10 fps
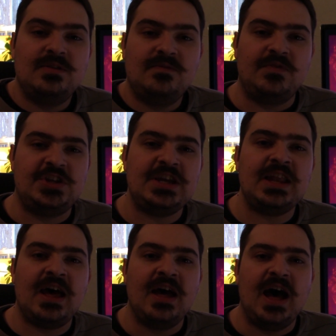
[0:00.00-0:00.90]

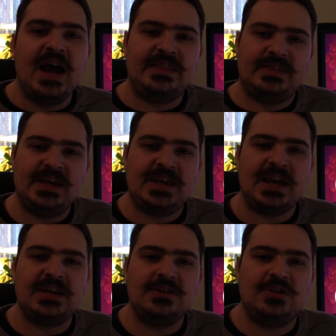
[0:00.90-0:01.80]
Vegeta, I think
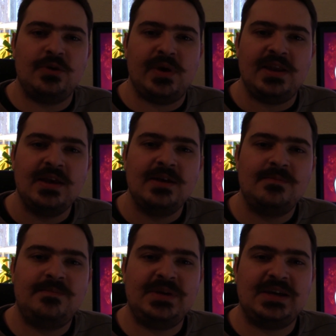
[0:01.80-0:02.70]
I can do it,
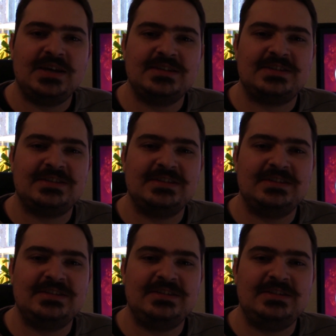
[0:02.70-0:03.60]
because,
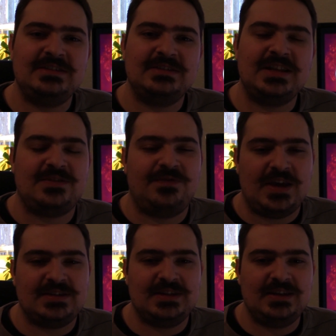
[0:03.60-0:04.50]
let's
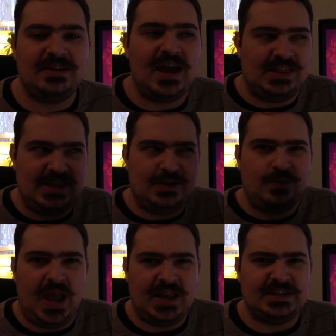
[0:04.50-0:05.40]
face it, I think
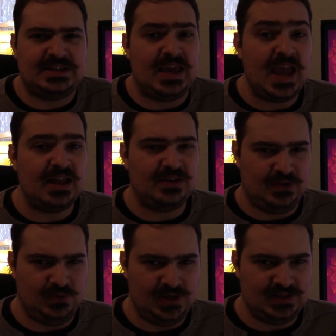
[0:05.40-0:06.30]
Raditz can't do
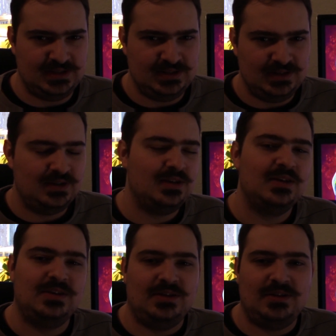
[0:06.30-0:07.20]
it.
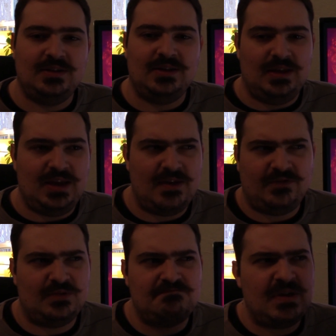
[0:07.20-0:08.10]

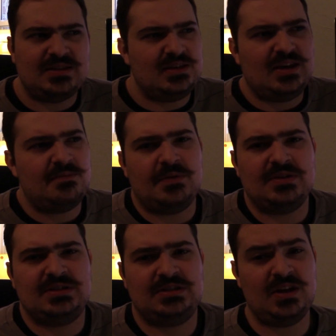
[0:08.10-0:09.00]
After messing up
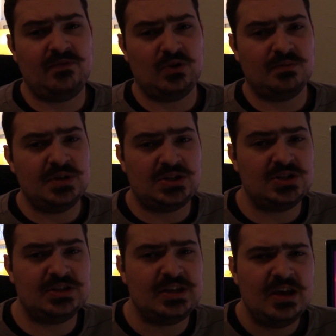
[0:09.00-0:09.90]
on several
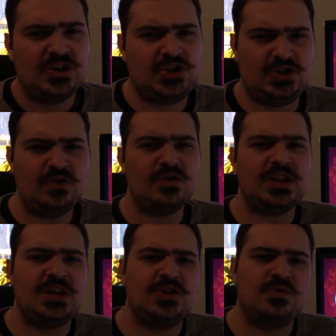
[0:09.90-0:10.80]
missions,
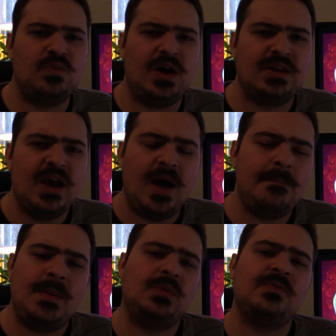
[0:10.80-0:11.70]
surely you want a
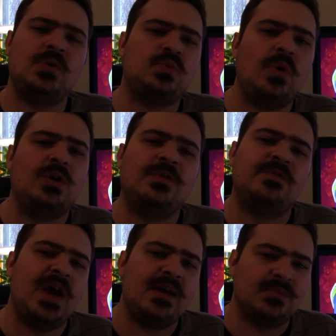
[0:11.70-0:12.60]
member of the royal
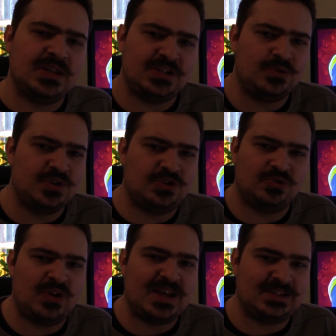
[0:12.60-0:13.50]
family to
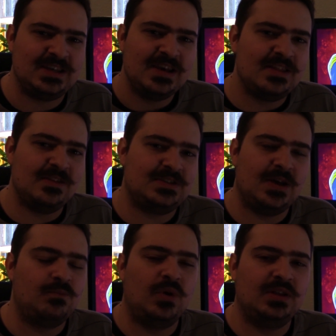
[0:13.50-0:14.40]
address
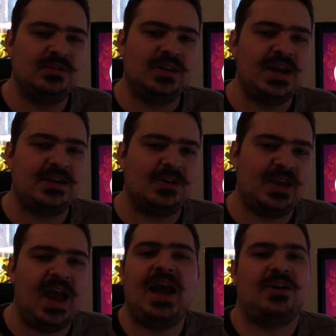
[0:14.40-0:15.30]
someone like
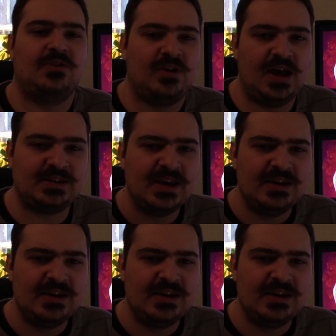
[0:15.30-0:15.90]
Kakarot.